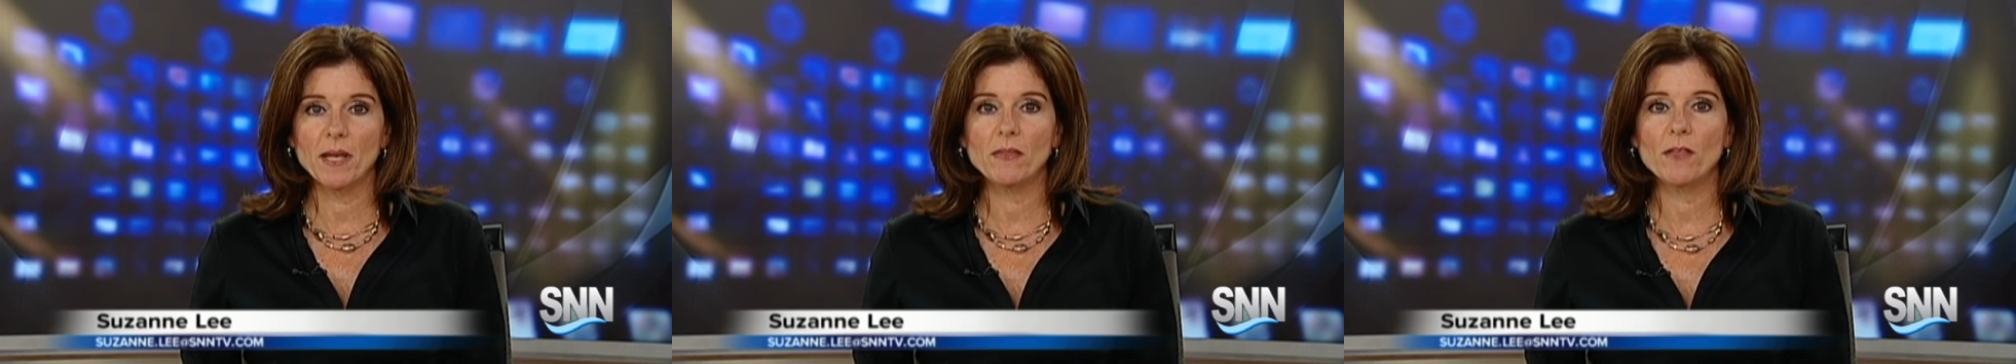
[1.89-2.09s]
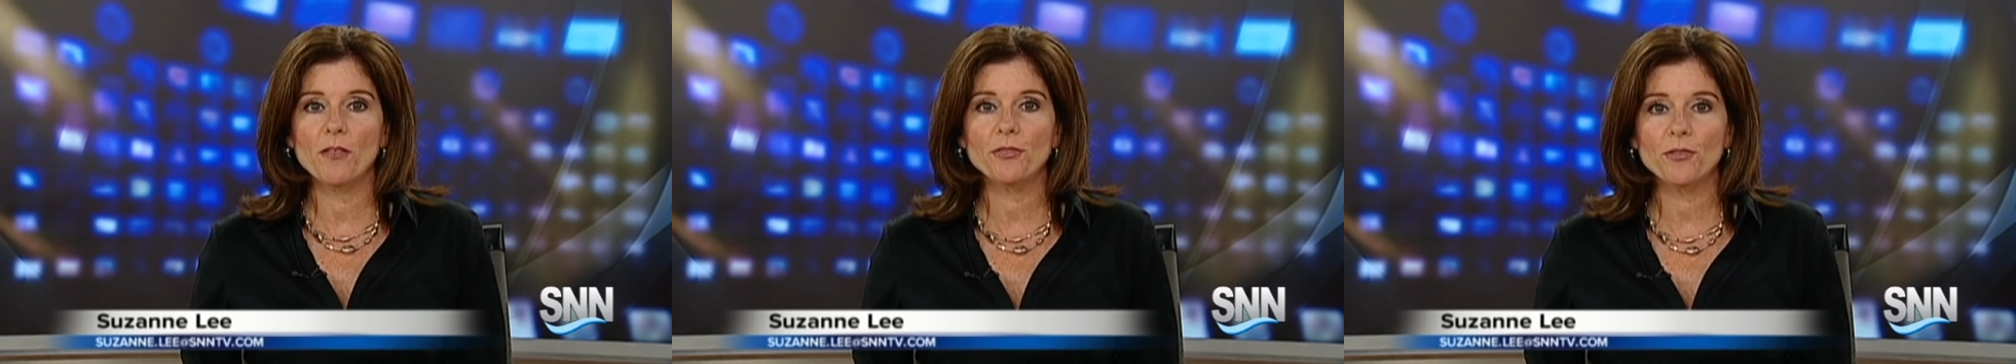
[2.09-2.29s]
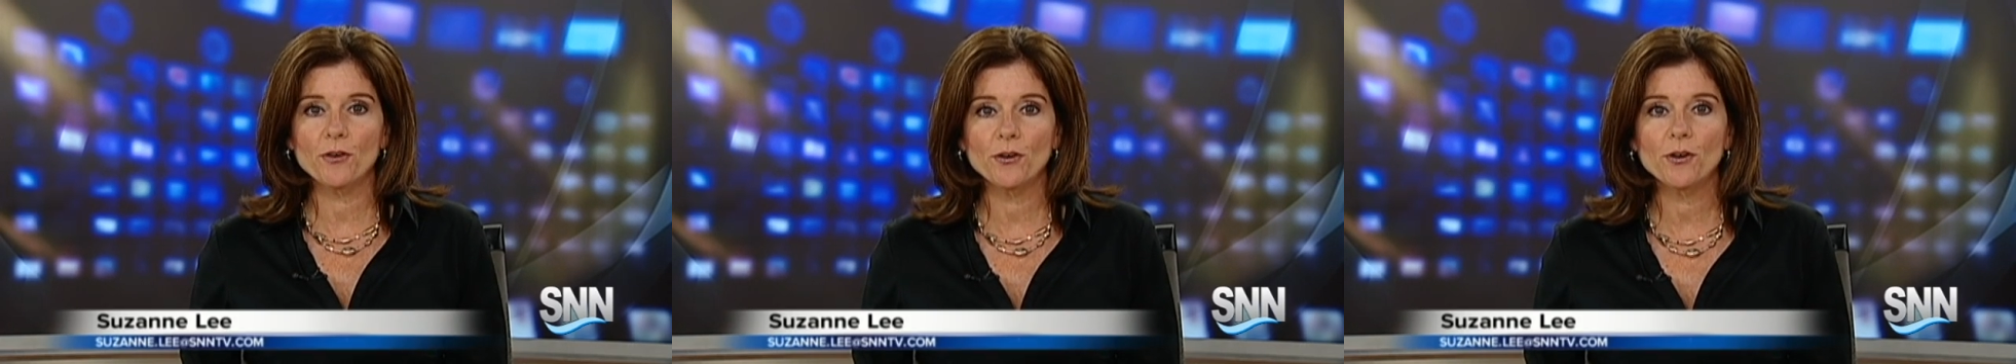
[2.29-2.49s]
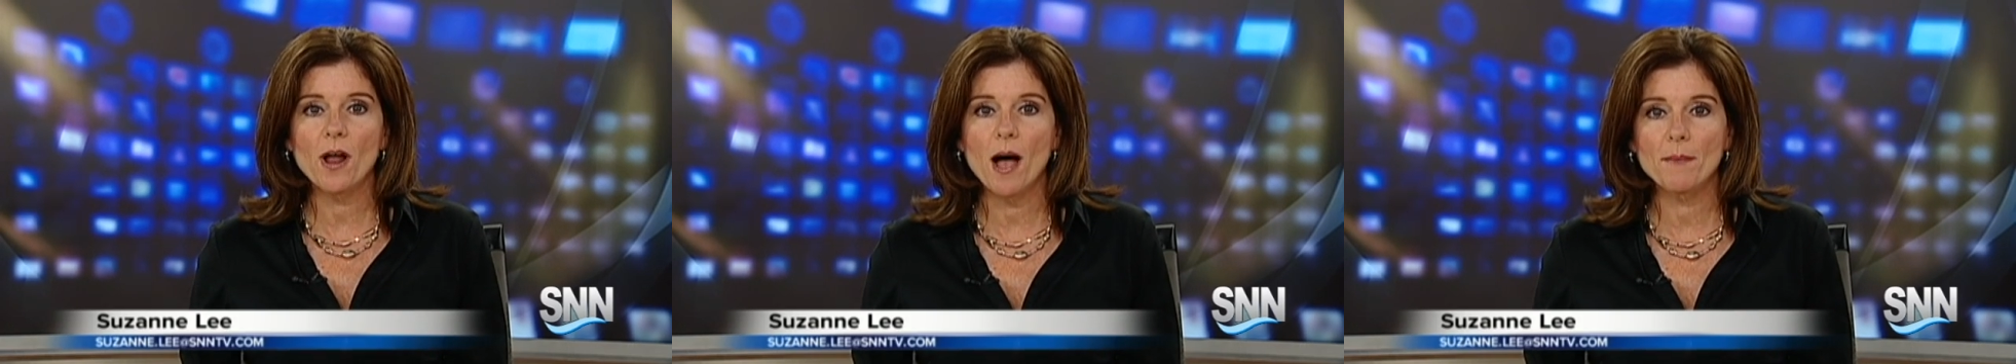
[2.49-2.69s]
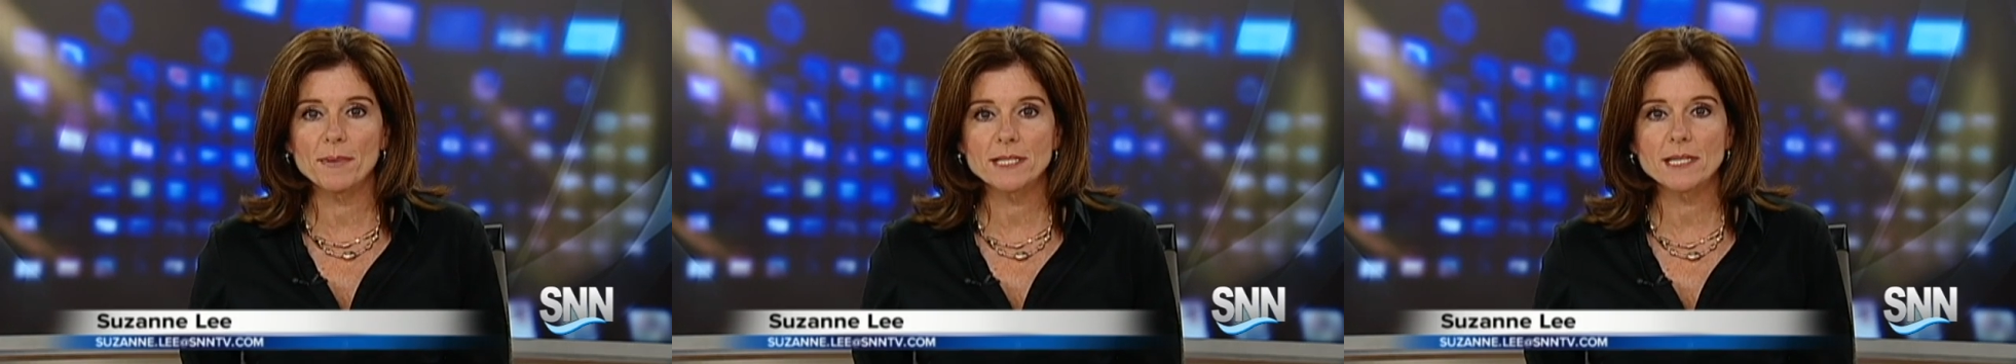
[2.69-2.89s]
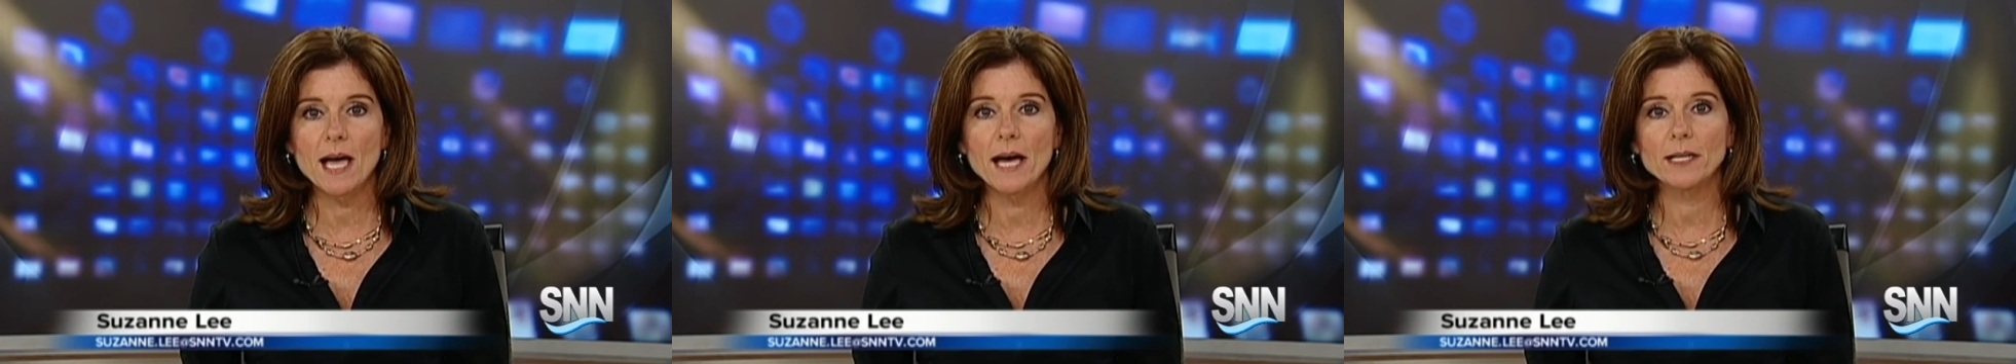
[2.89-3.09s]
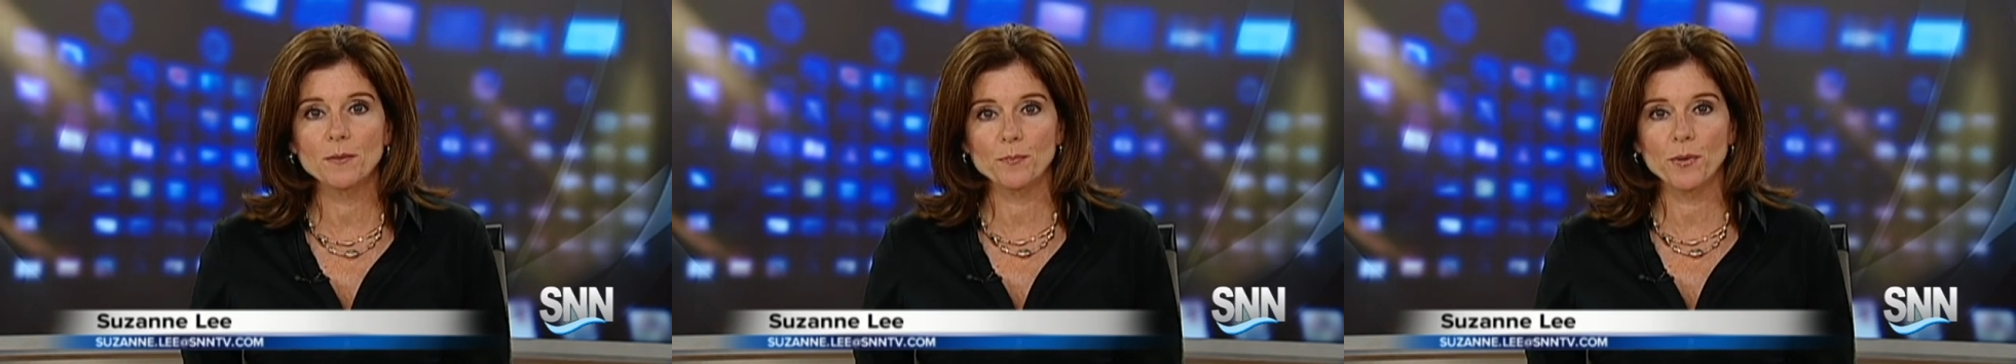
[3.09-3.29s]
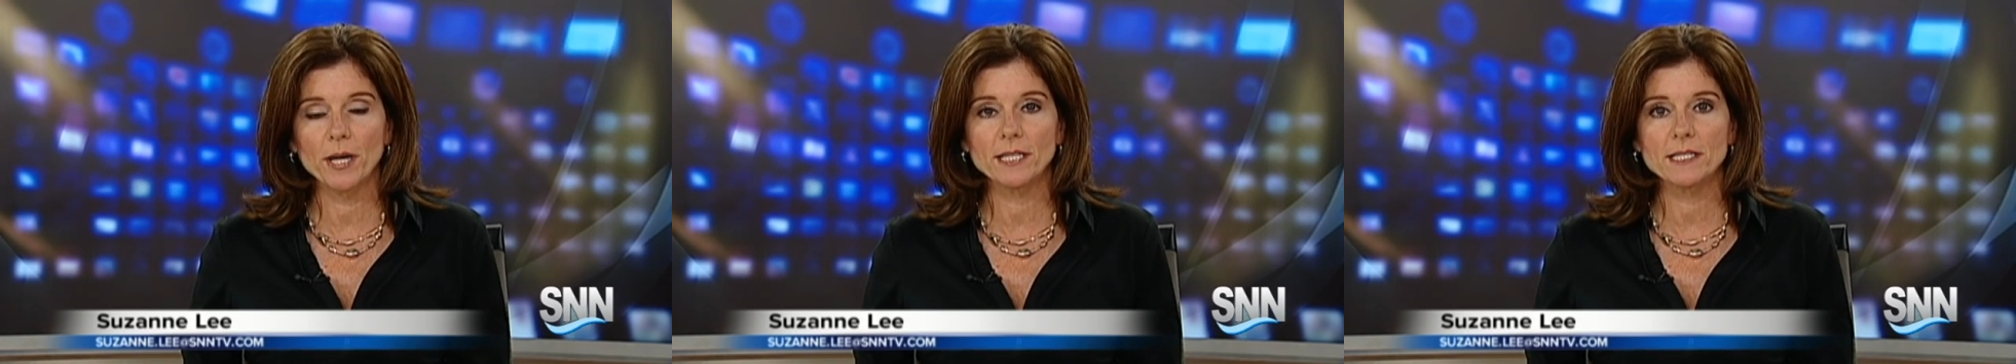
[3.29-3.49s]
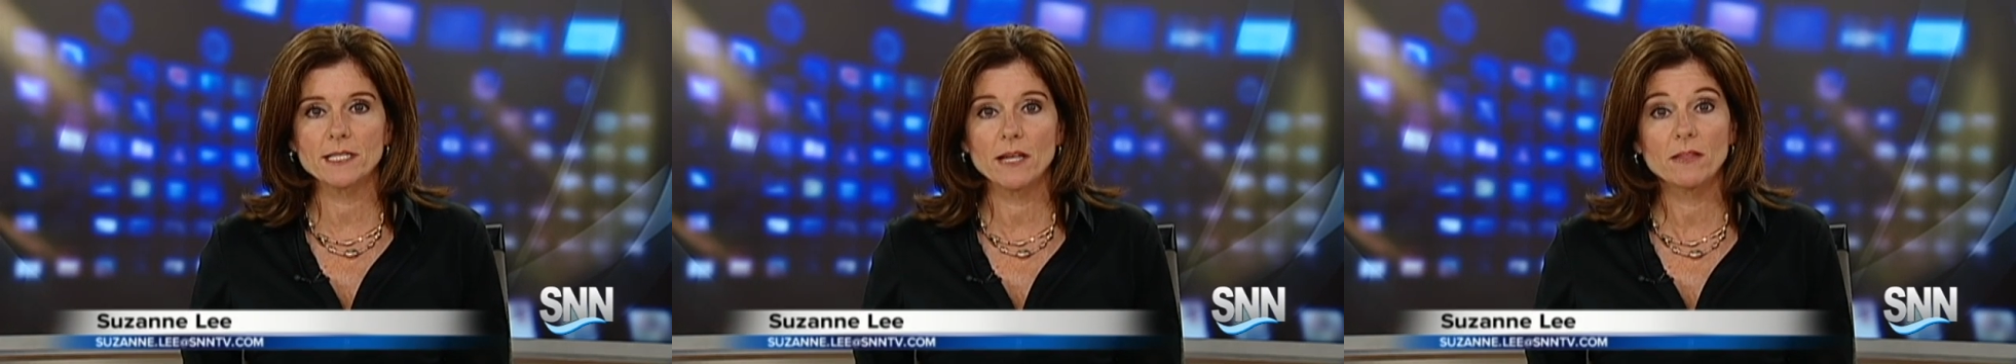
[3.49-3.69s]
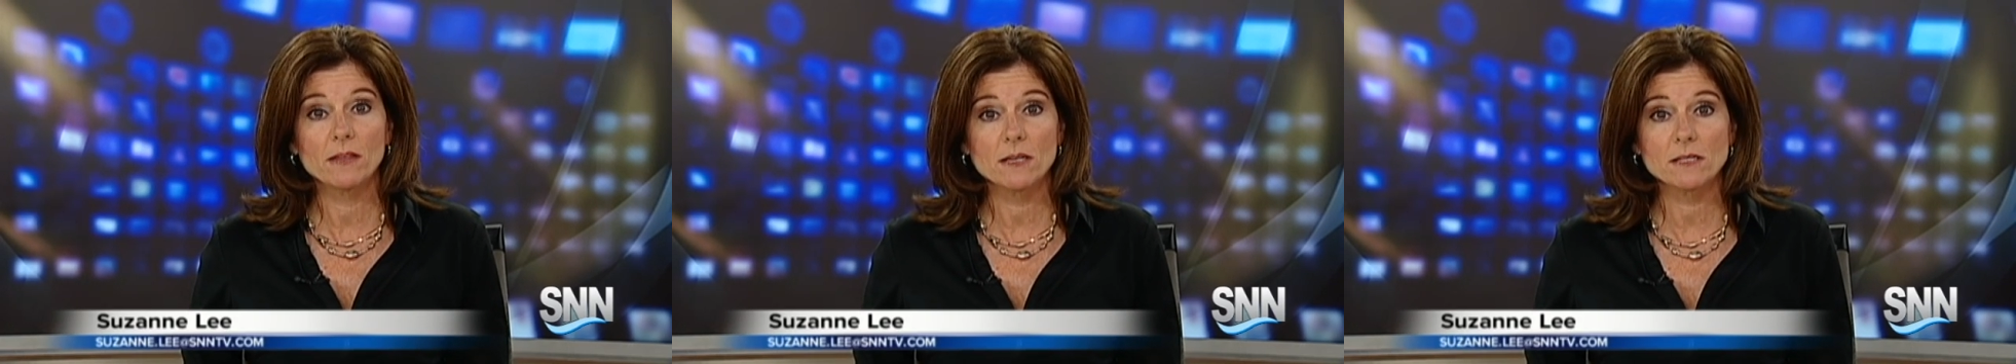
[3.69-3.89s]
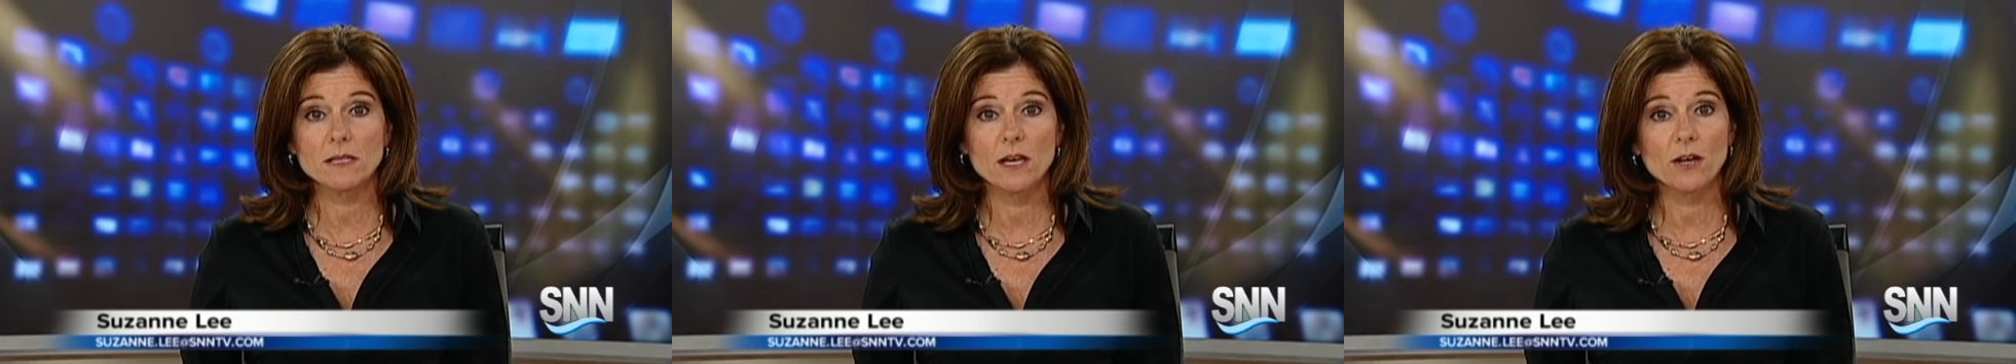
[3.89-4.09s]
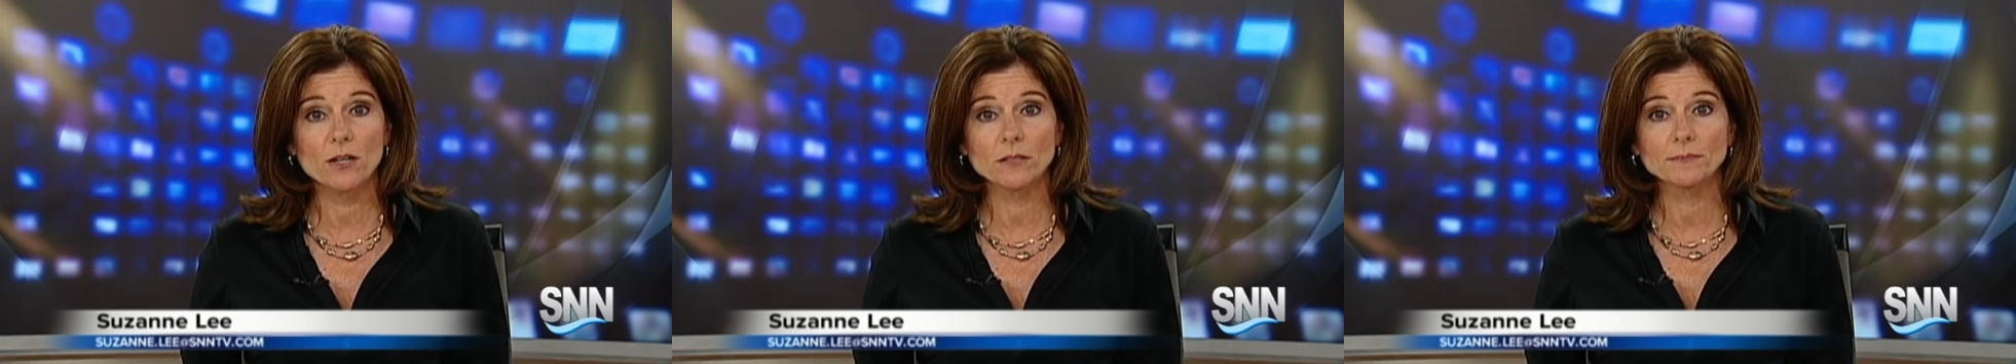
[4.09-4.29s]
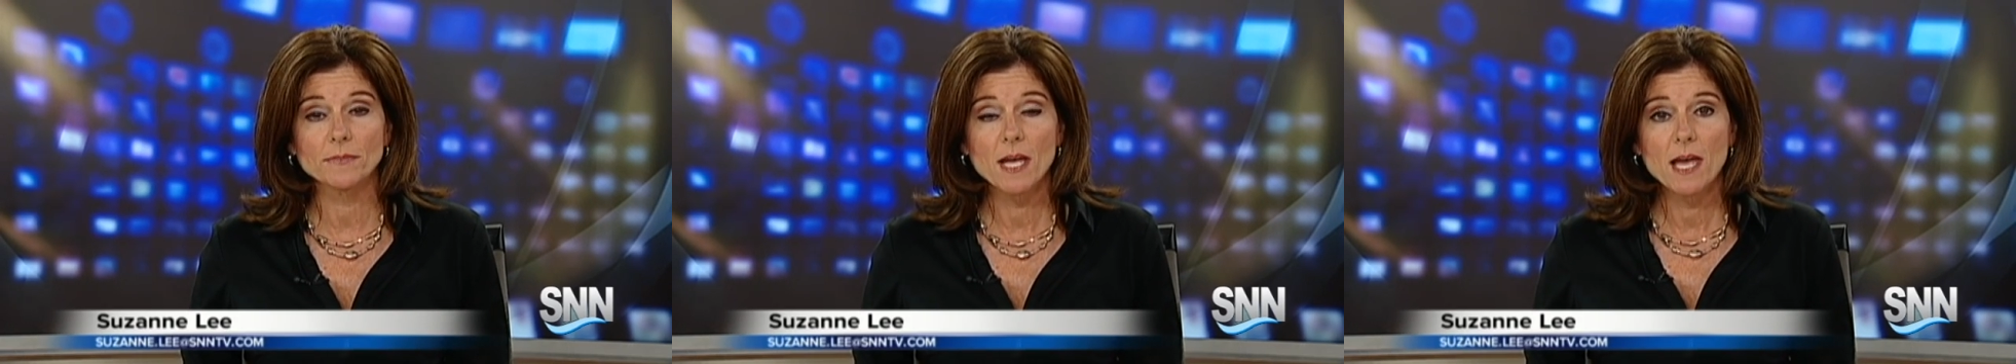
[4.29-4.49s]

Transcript: in the third homicide in Bradenton this year.